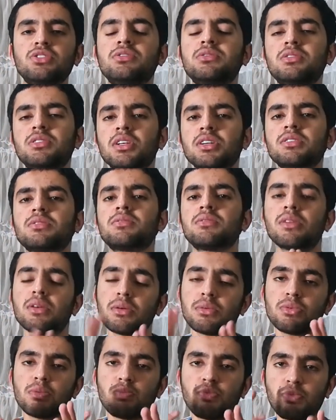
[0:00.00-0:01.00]
Just
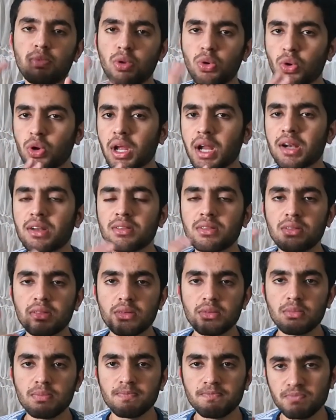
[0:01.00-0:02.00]
look at
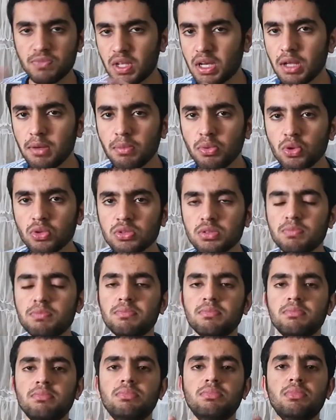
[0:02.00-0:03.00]
three books
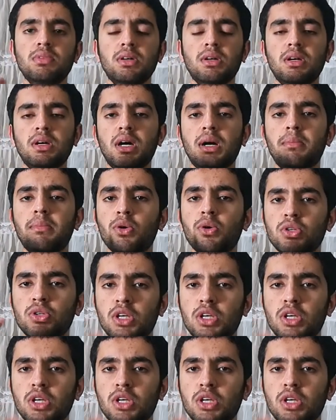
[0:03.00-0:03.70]
about